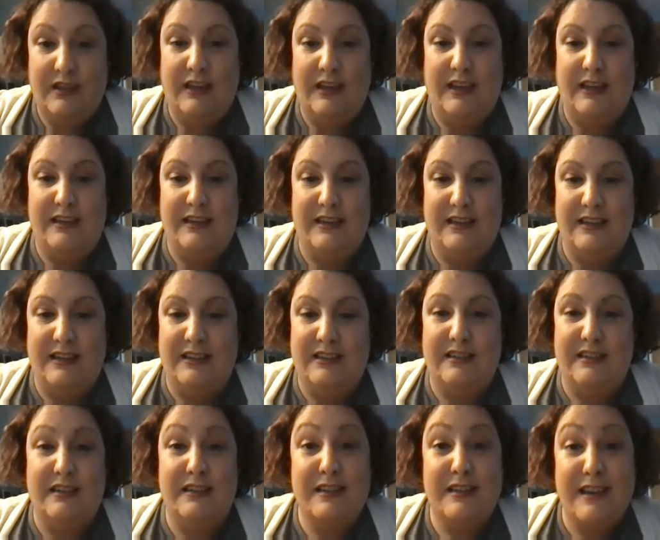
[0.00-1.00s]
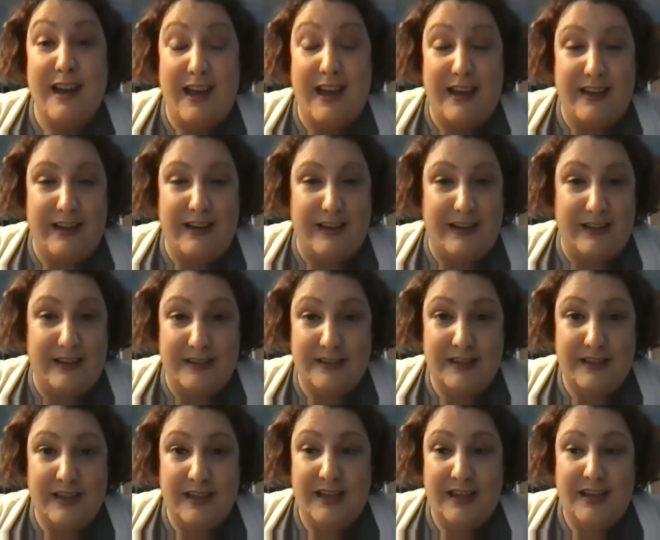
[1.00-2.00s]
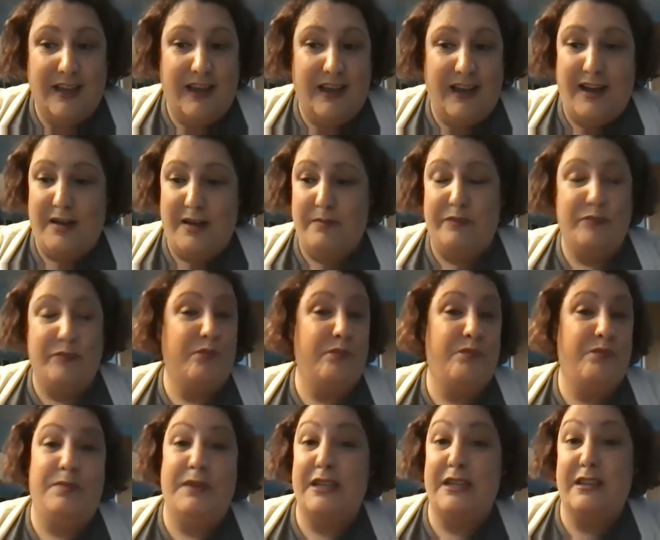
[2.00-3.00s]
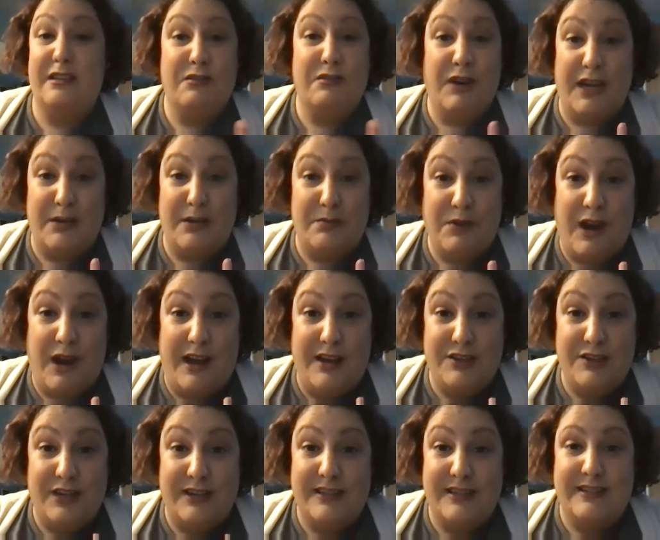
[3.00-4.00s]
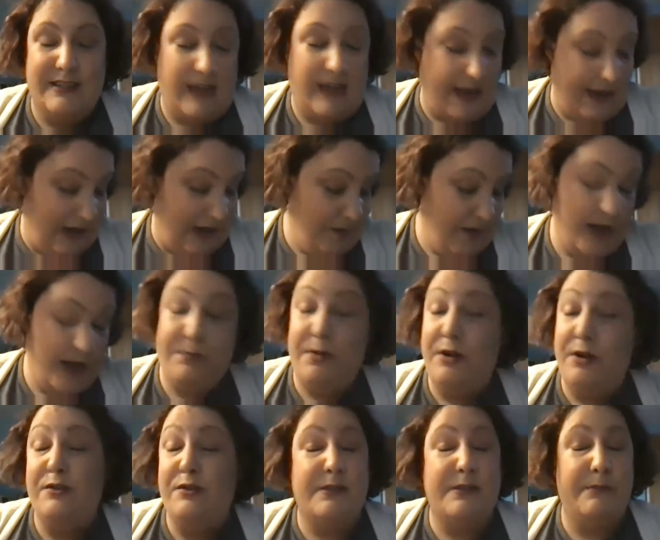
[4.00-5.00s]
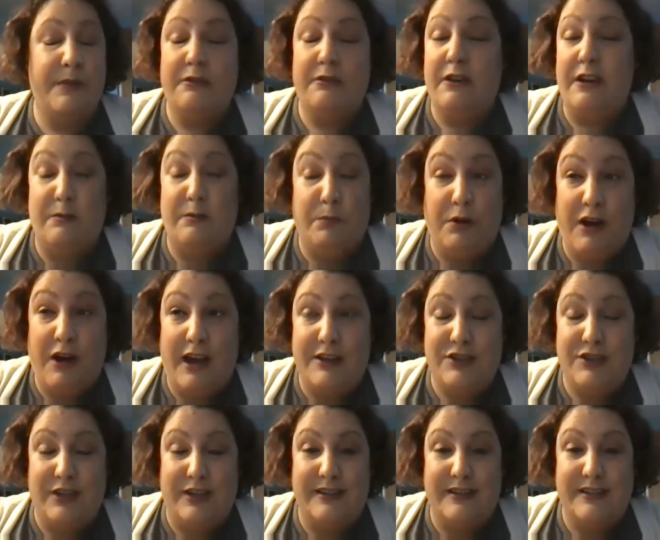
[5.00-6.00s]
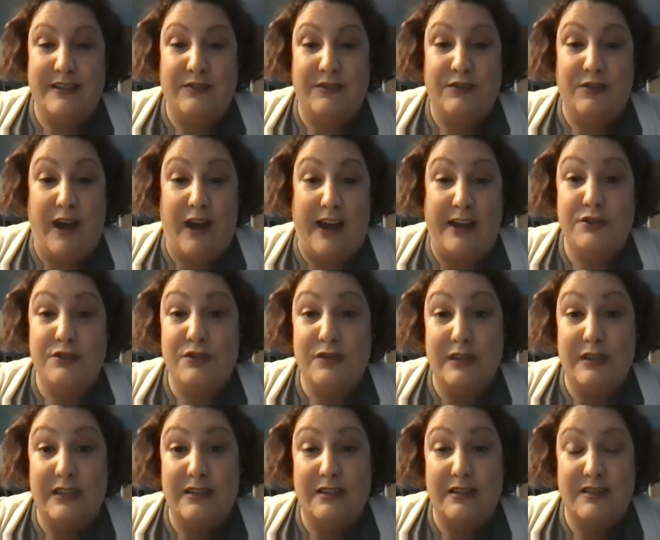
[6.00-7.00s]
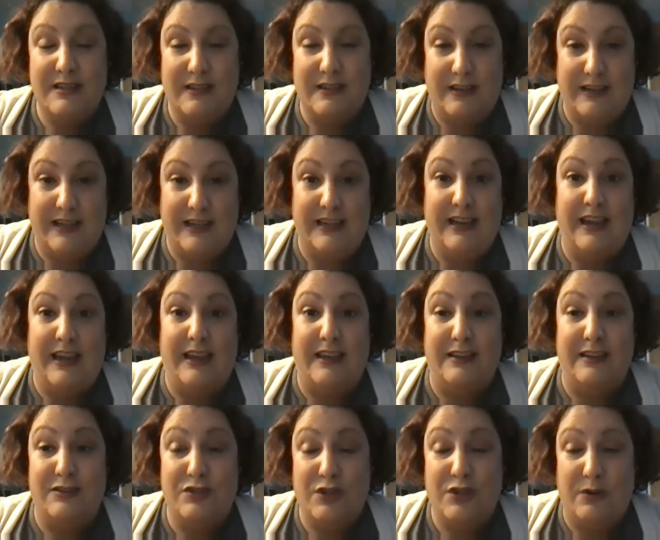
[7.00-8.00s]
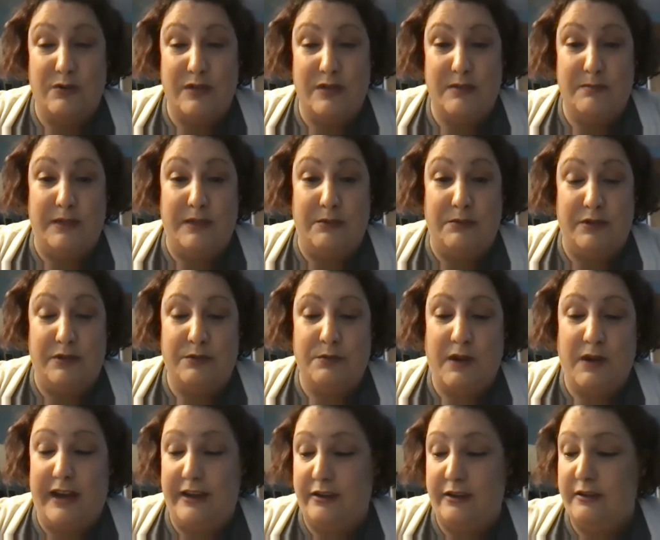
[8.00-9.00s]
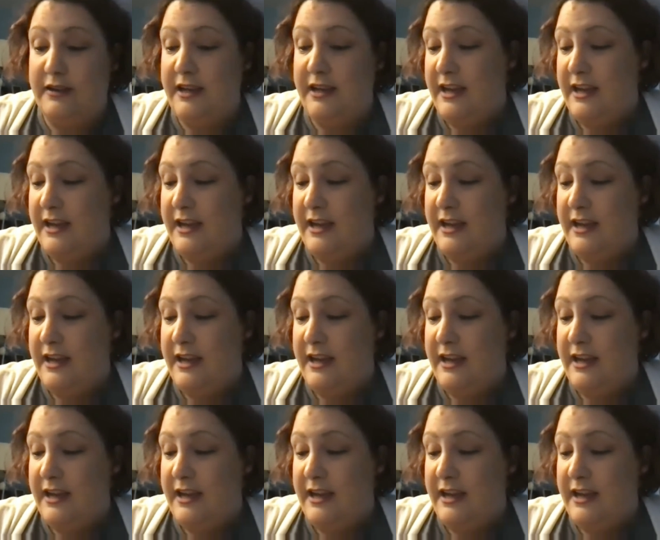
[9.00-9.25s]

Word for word: and not on um, big grand projects. I, am not opposed to big grand projects if they're actually studied and shown to be worthwhile.